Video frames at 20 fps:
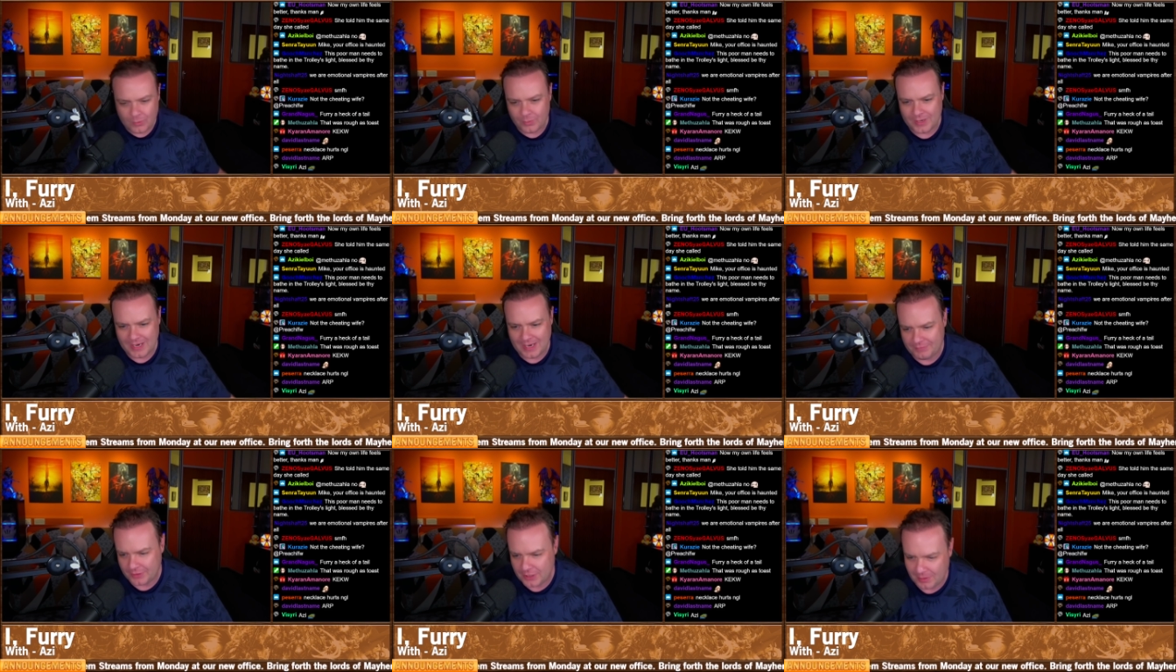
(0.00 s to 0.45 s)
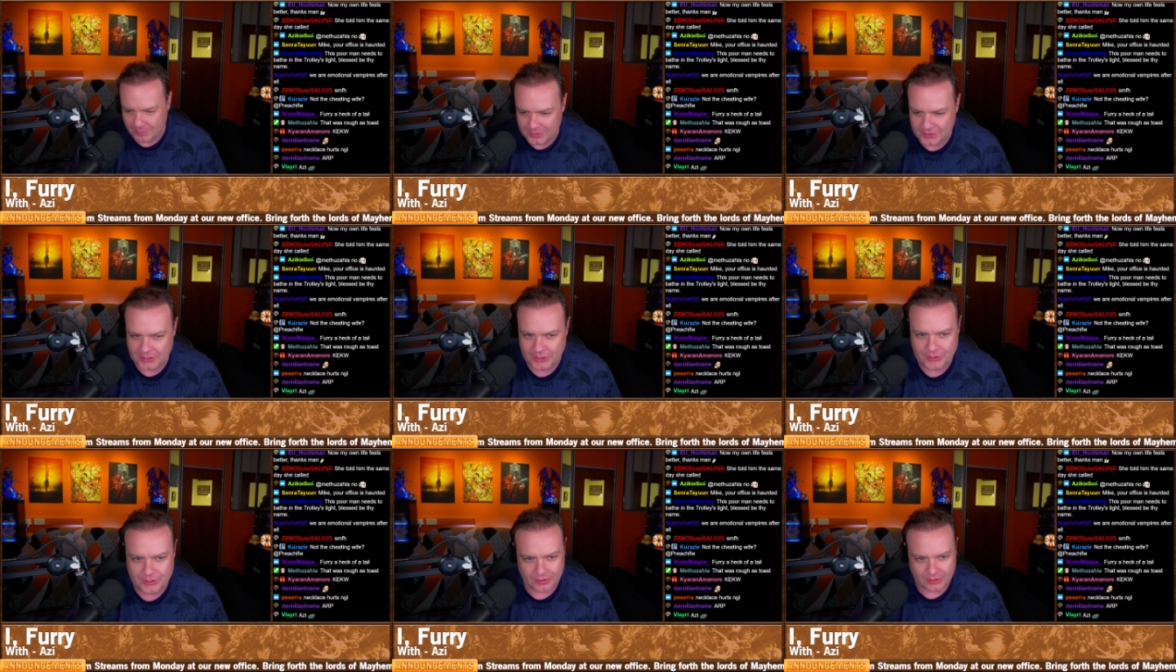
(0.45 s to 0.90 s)
We have a
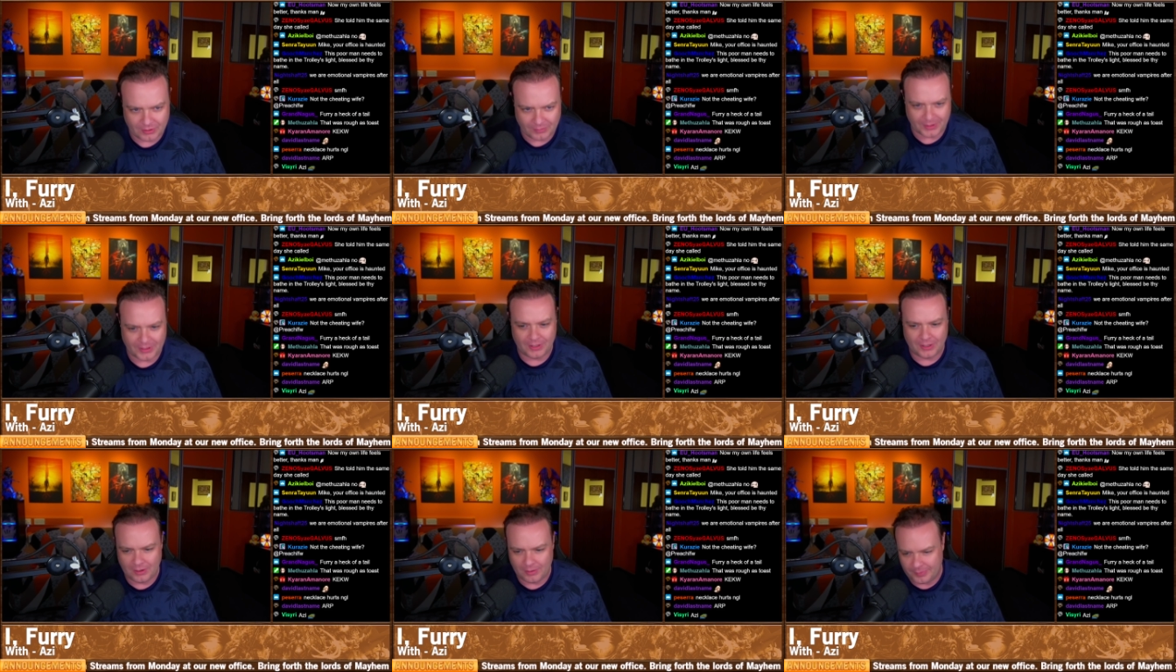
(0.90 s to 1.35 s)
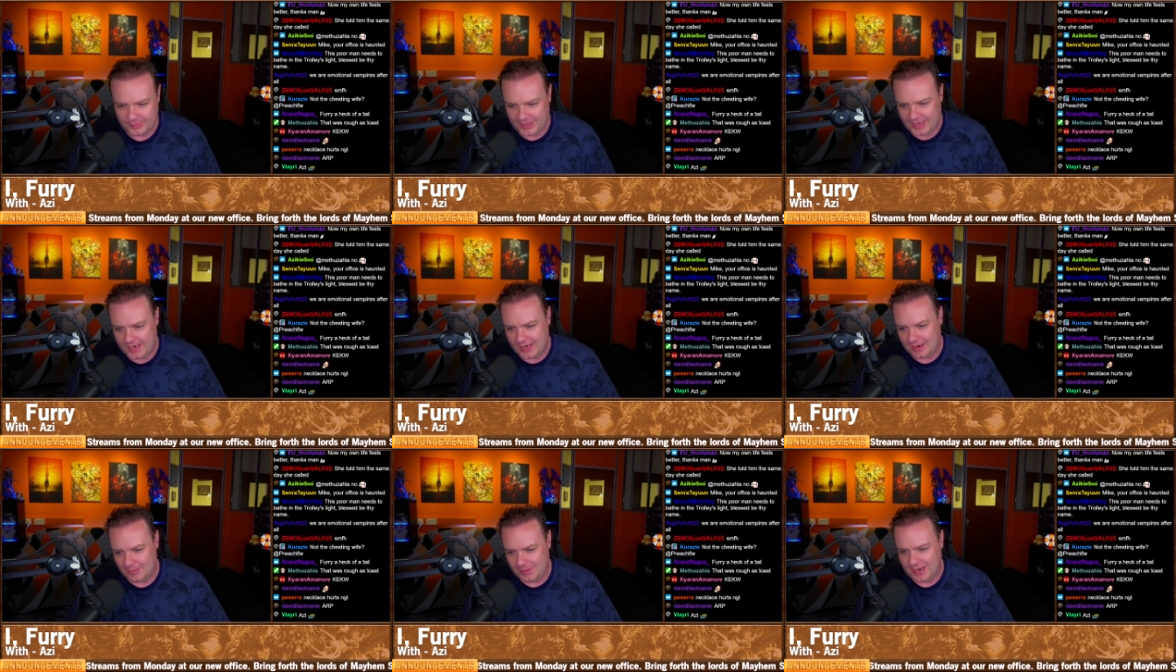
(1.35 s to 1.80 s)
competition coming up
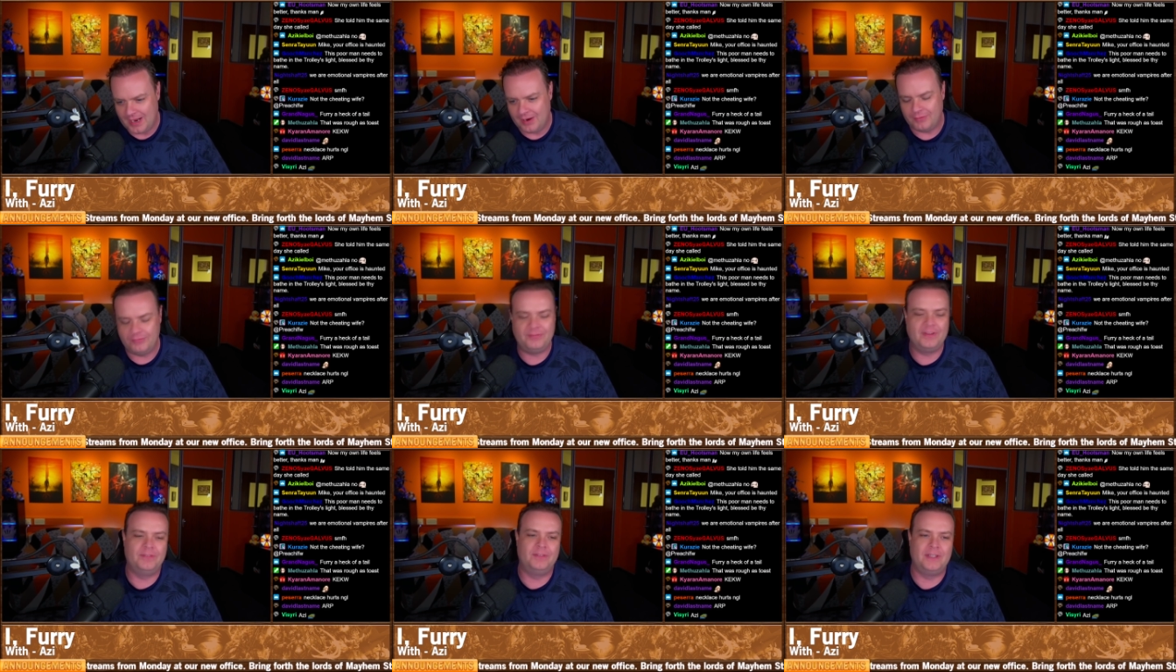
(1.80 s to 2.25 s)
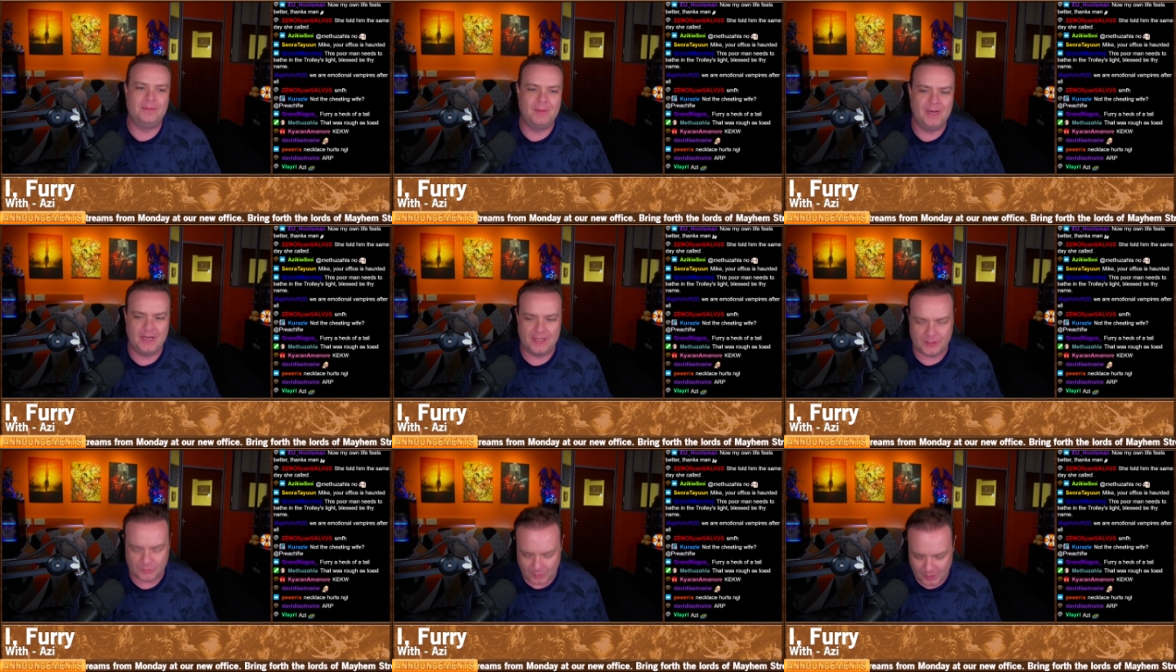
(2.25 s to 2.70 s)
in about 50
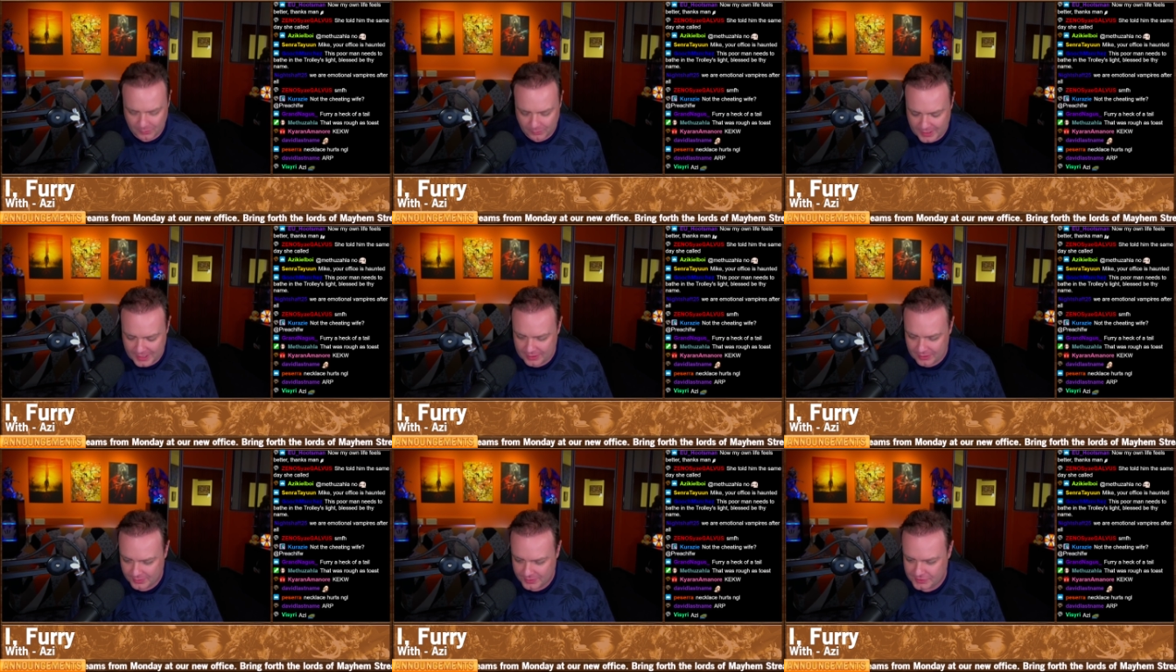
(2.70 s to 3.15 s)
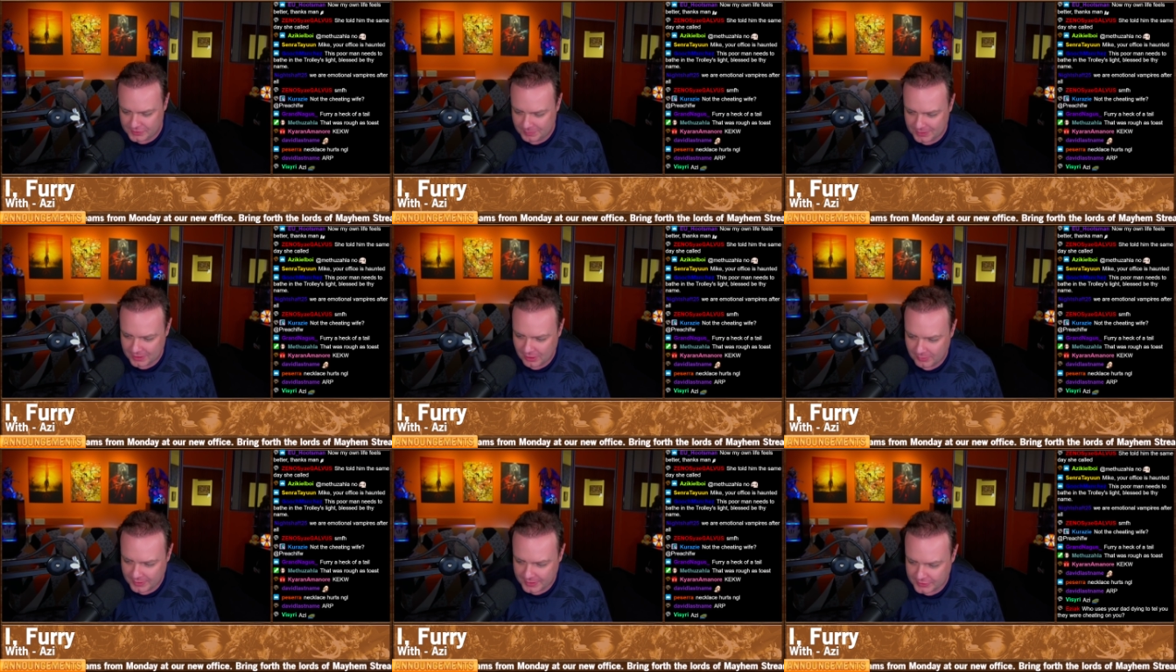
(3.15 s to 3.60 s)
minutes where we're going to
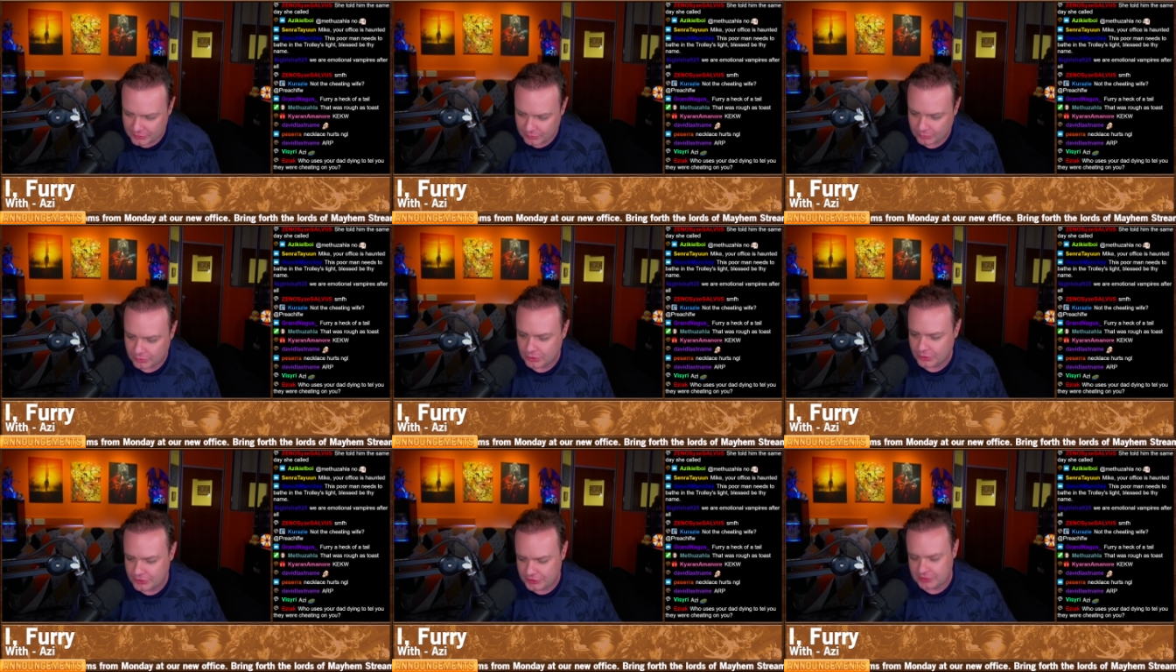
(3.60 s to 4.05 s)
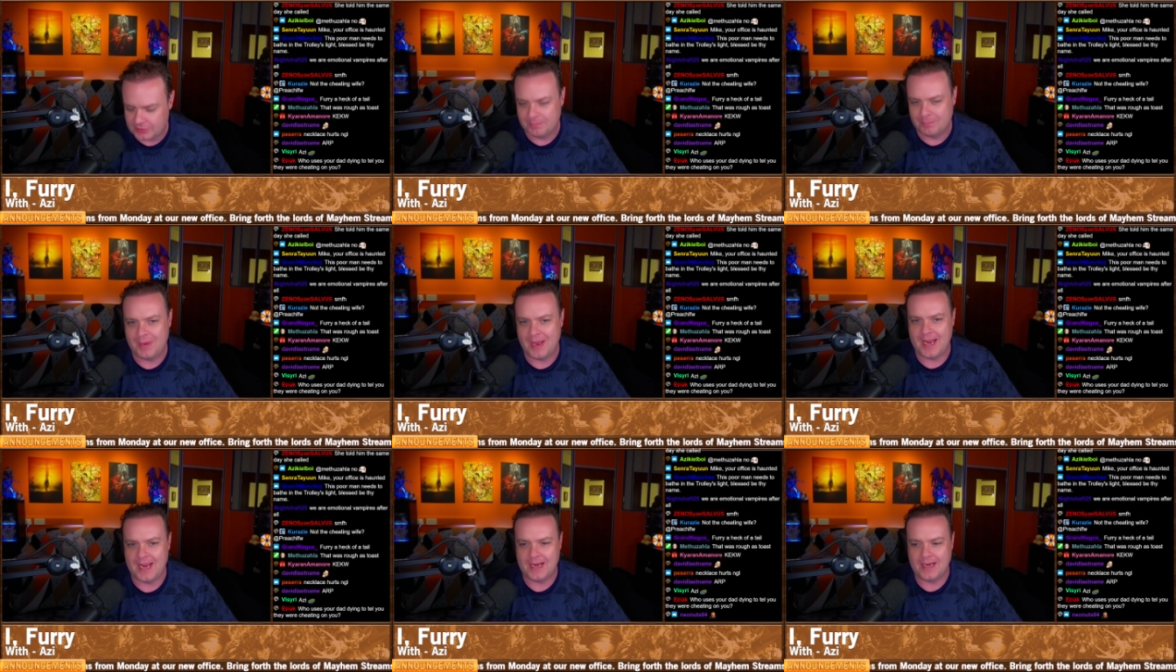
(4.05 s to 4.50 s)
be going to
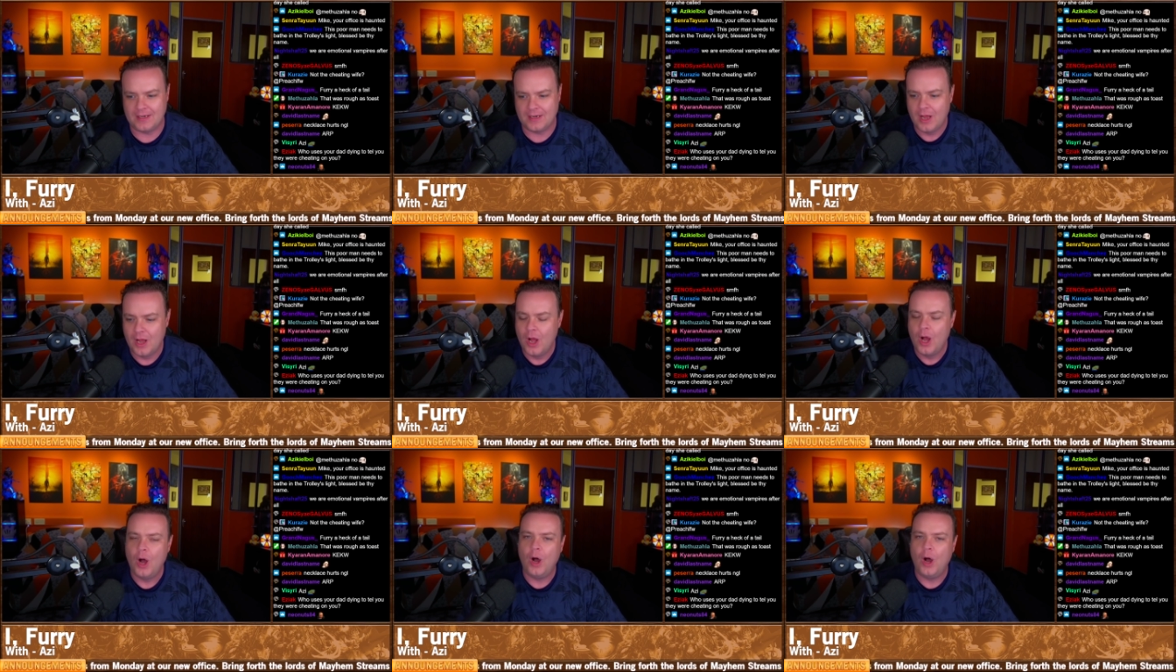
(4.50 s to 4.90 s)
custom-made